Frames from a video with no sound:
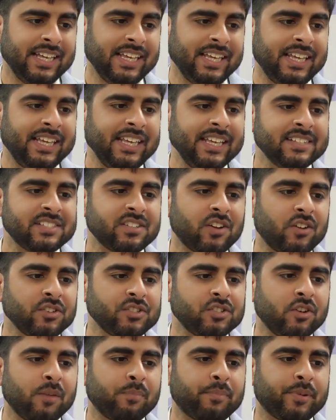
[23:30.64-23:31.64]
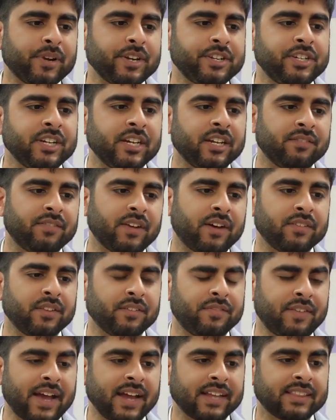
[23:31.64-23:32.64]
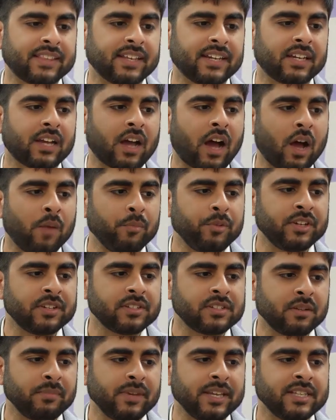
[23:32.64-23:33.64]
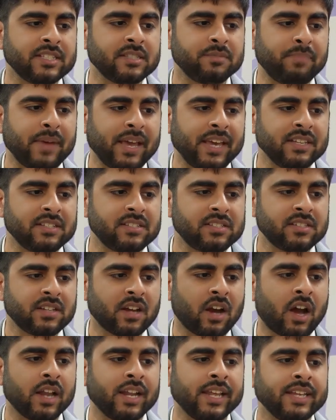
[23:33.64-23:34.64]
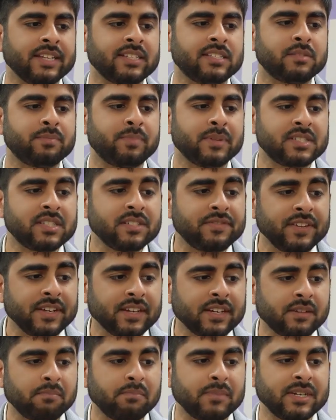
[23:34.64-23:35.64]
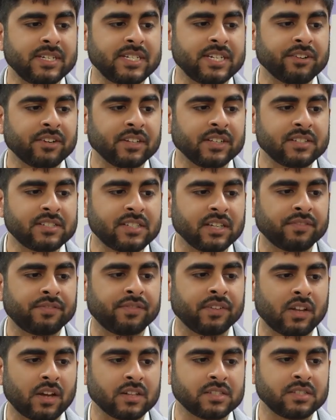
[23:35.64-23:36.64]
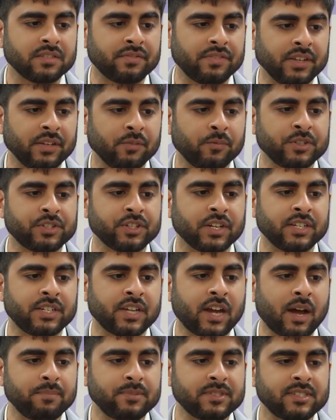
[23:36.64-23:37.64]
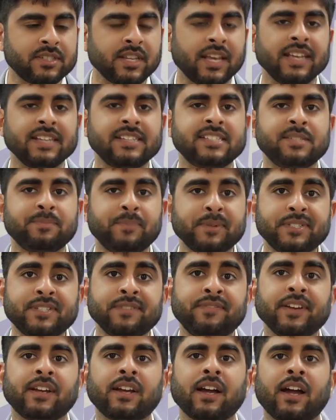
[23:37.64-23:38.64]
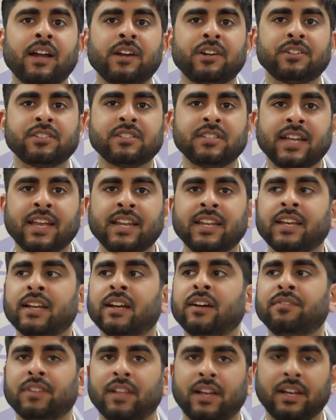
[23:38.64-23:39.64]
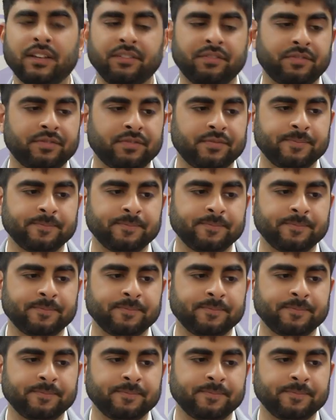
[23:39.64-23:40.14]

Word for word: He is also appreciative of the fact that communism is based on a specific materialistic philosophy which adopts a specific understanding of life.